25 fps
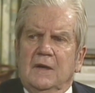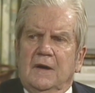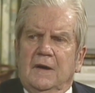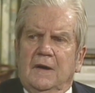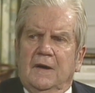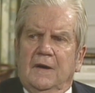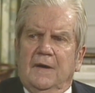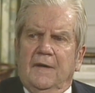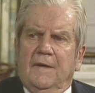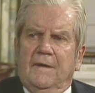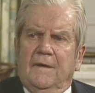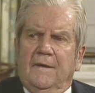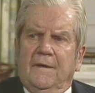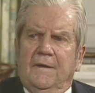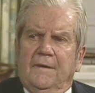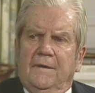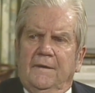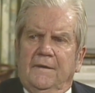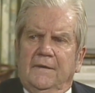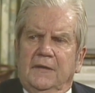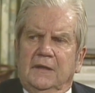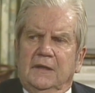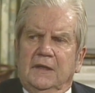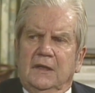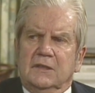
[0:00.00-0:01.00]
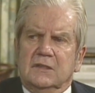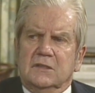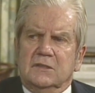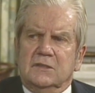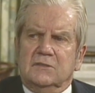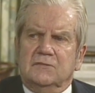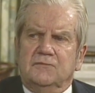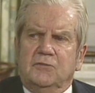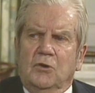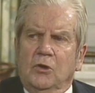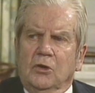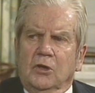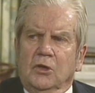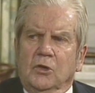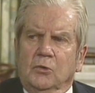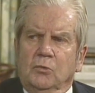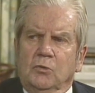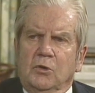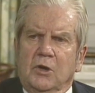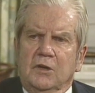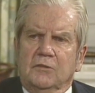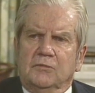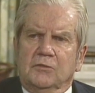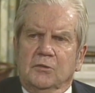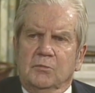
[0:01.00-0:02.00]
uh, has fallen
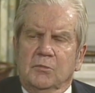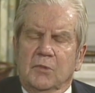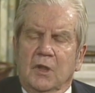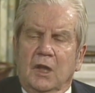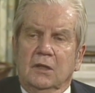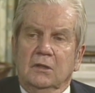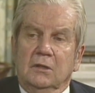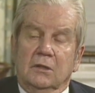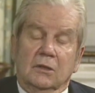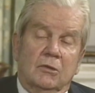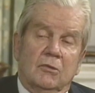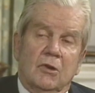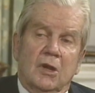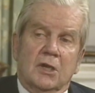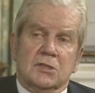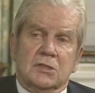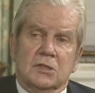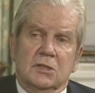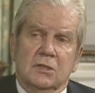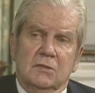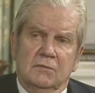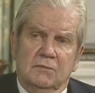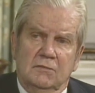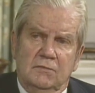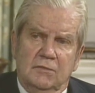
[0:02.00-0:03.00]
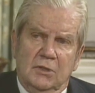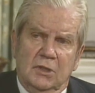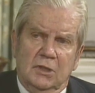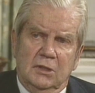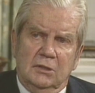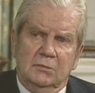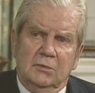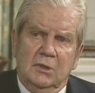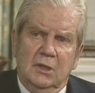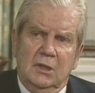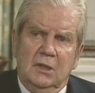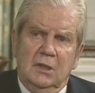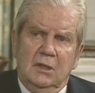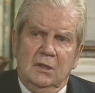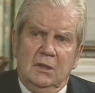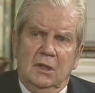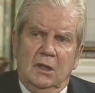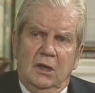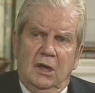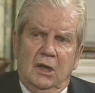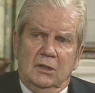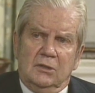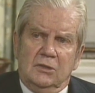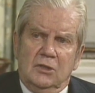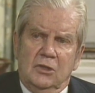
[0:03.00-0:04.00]
away from that aggressive, uh,
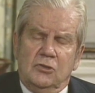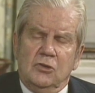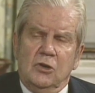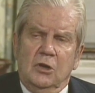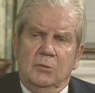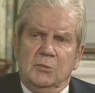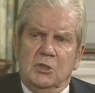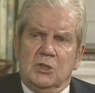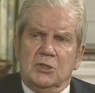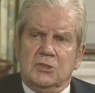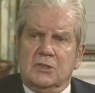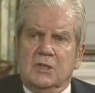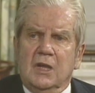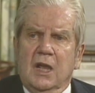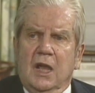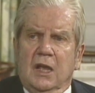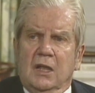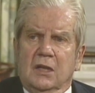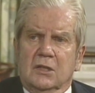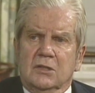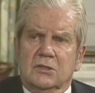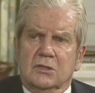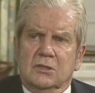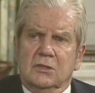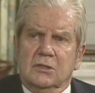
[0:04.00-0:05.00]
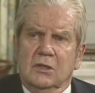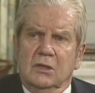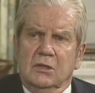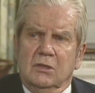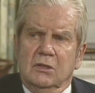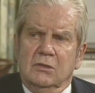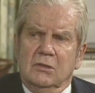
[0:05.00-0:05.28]
uh, determined stance.